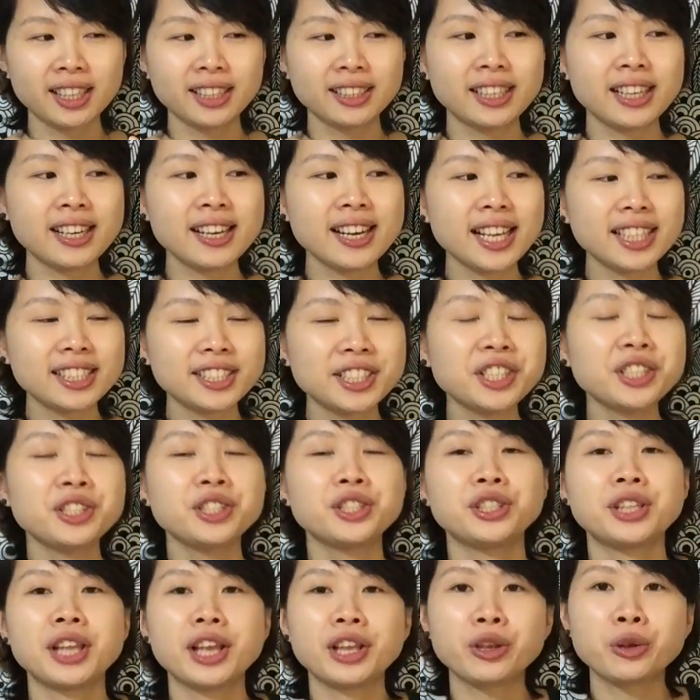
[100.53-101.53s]
the next thing
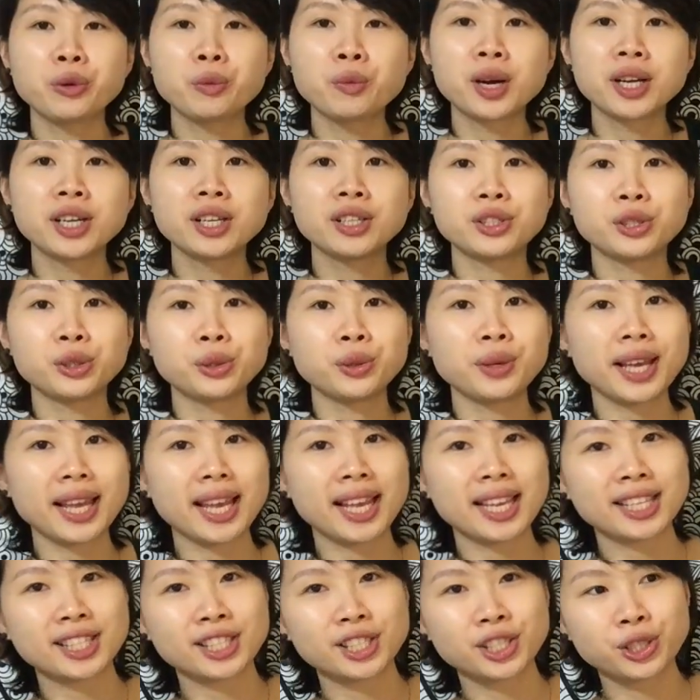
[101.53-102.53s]
that you want to do
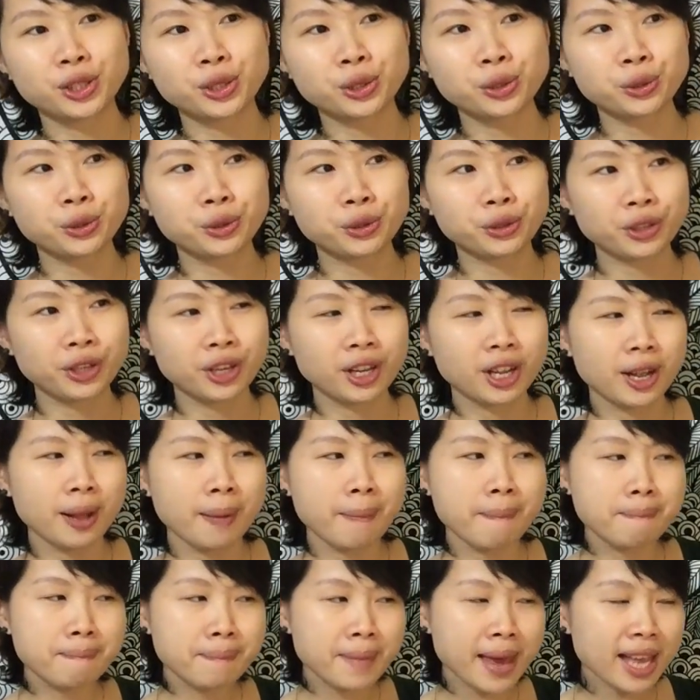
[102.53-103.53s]
is to
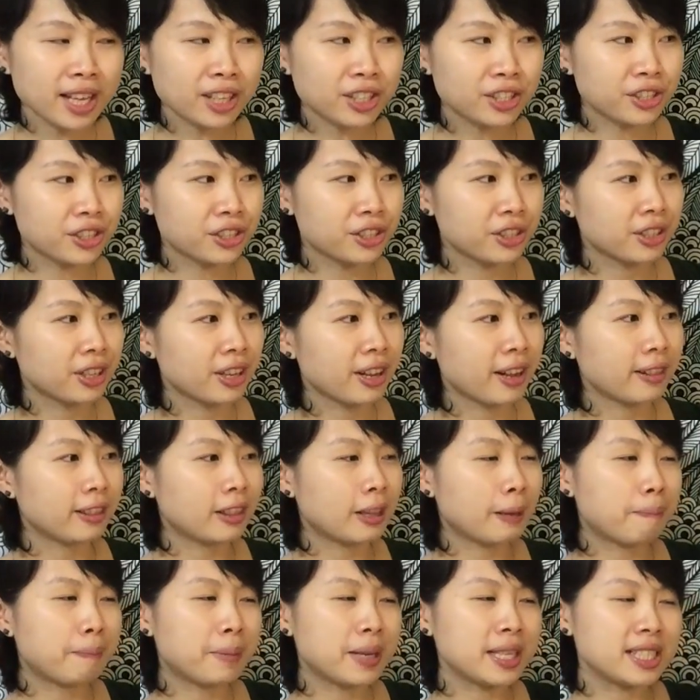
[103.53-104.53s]
match
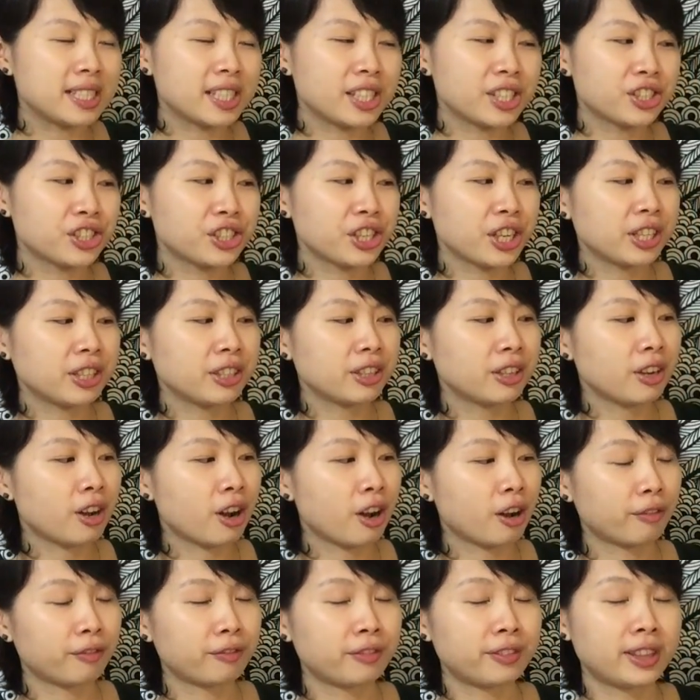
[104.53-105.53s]
the position
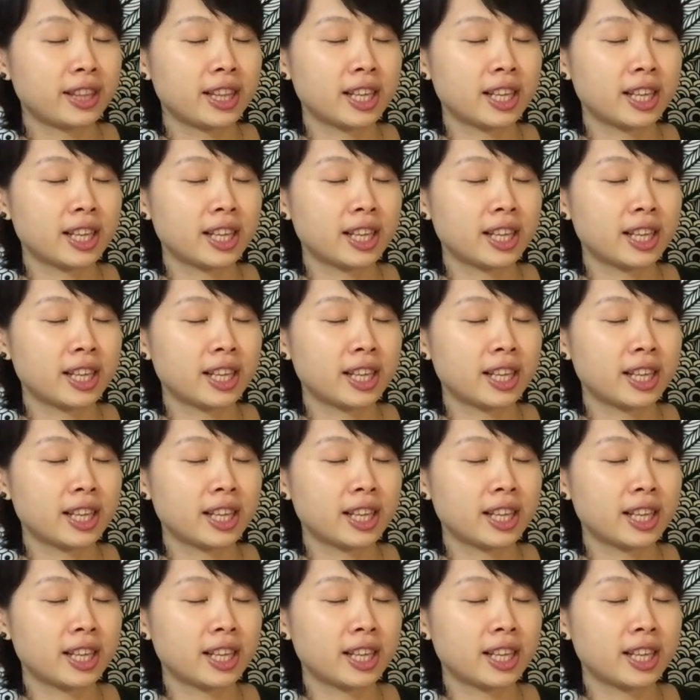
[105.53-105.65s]
of